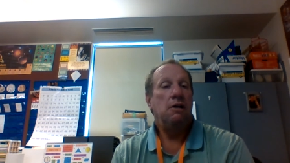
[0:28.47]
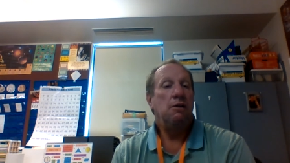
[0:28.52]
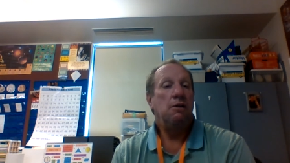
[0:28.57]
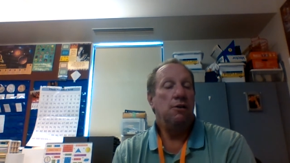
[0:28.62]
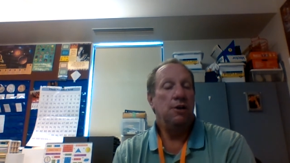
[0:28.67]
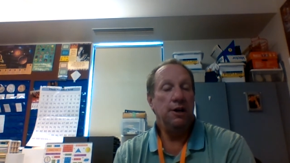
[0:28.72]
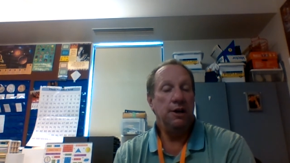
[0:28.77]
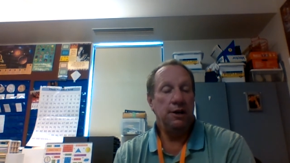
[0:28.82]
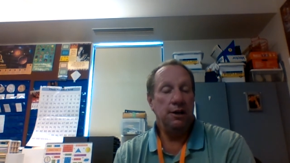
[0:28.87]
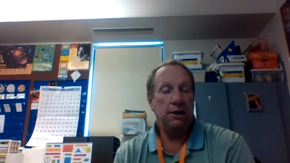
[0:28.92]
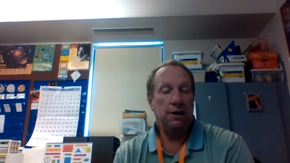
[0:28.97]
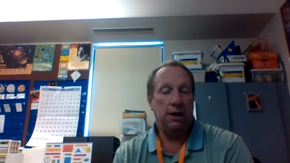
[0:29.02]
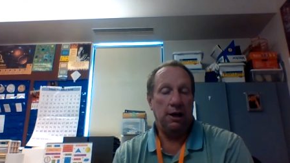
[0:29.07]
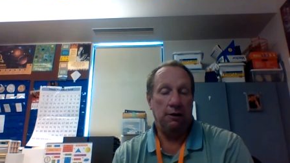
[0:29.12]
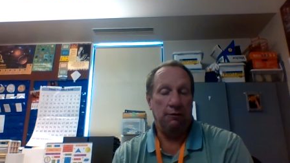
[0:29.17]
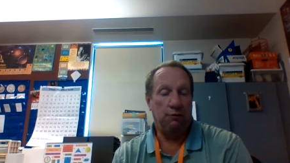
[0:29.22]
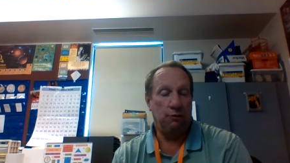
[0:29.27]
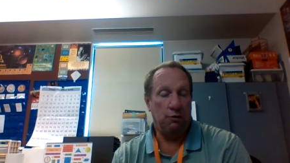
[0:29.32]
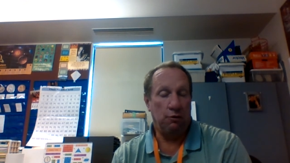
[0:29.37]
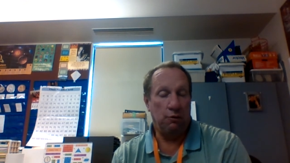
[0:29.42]
Then,
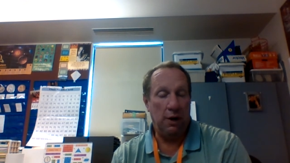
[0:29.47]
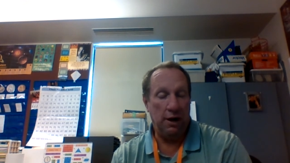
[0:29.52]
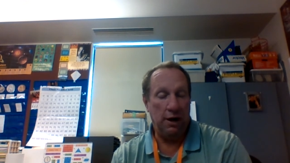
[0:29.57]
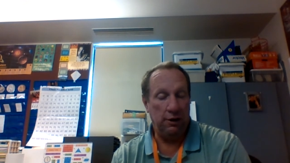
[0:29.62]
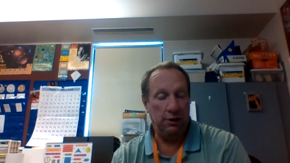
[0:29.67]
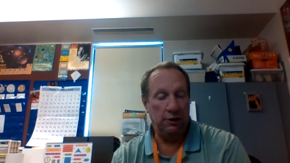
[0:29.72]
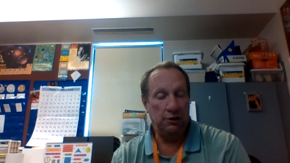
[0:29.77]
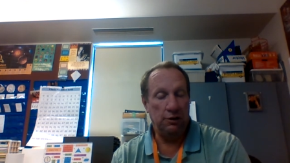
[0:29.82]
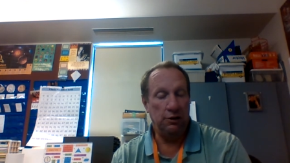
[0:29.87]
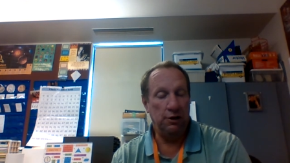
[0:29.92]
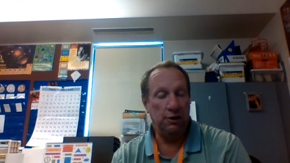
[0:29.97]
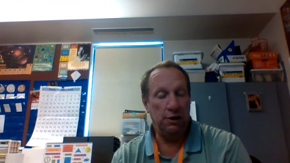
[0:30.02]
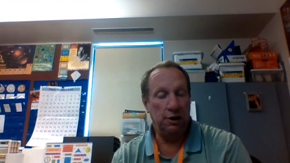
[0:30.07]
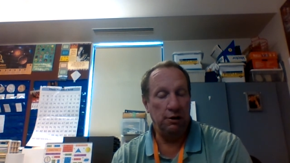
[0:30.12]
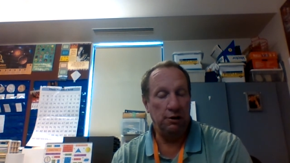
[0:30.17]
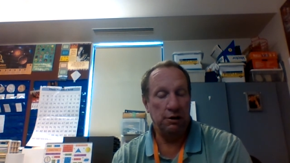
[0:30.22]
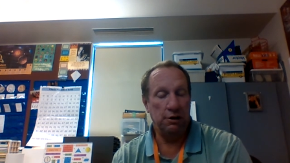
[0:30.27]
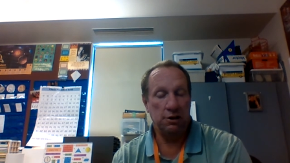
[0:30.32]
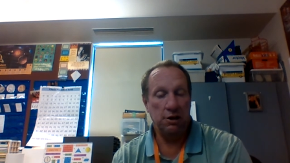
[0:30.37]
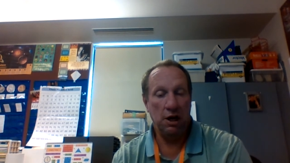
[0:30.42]
if we're rounding to the
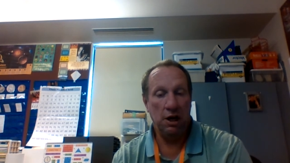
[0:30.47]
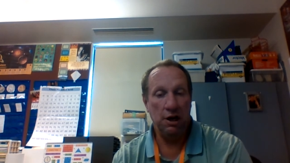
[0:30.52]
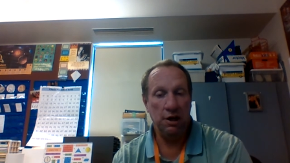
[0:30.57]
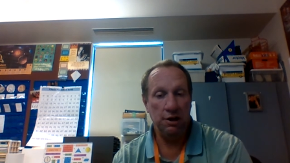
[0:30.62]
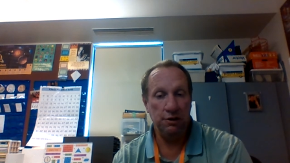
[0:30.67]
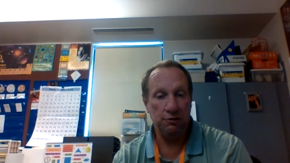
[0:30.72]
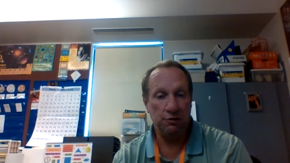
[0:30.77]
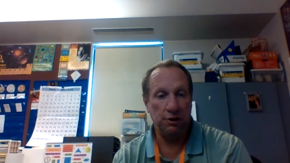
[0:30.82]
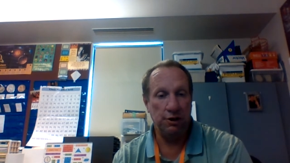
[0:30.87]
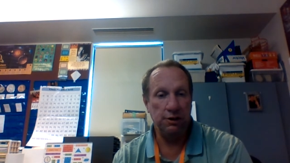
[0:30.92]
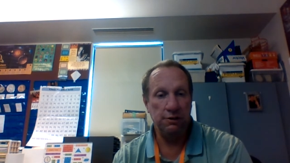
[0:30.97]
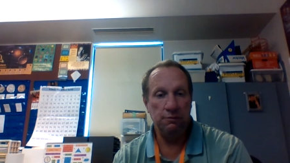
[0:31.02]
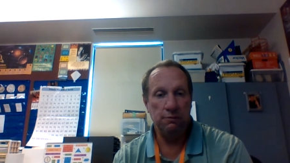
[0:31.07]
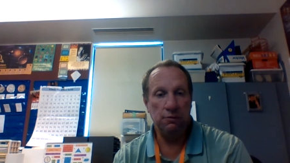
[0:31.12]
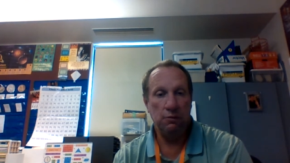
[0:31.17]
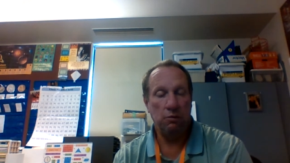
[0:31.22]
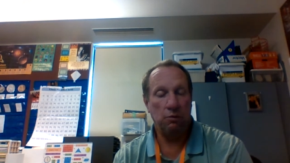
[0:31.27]
nearest 100,